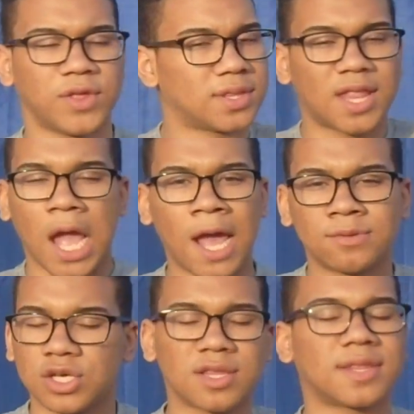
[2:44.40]

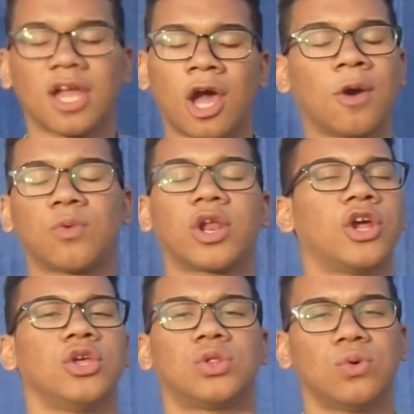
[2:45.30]
Stop. Just stop. What
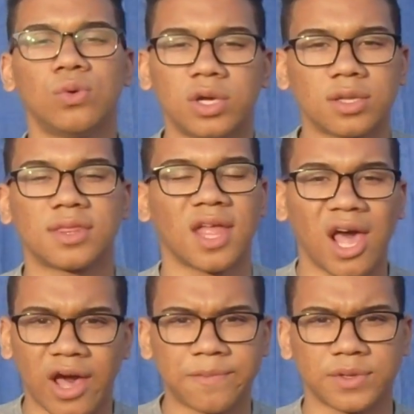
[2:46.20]
are you doing?
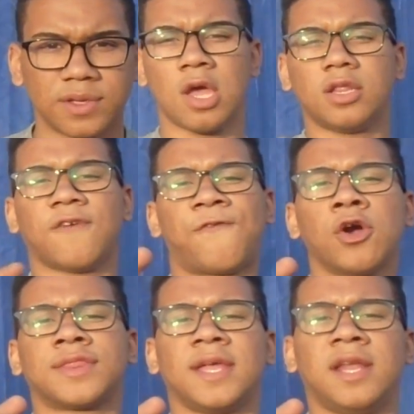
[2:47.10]
Stop. The
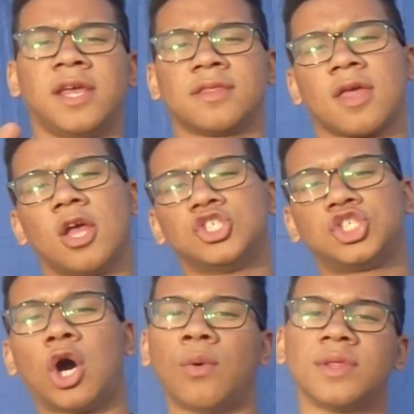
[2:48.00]
fourth thing is
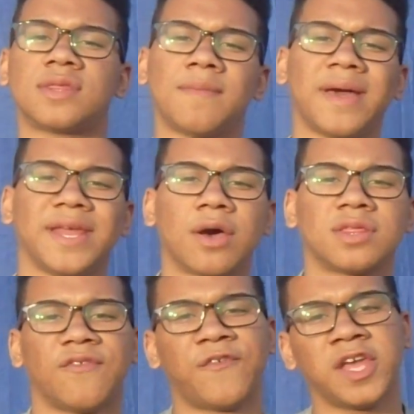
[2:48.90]
showing somebody
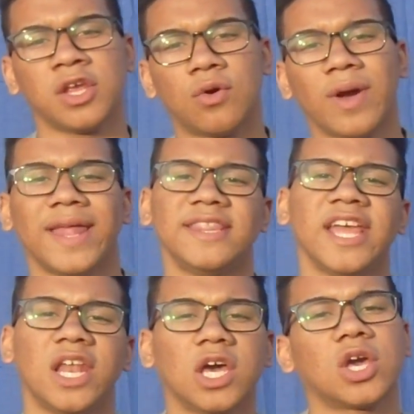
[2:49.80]
else a video and they
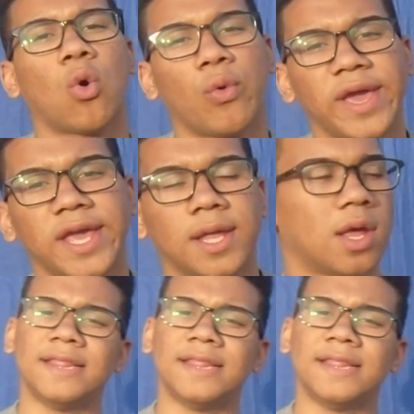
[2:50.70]
look away.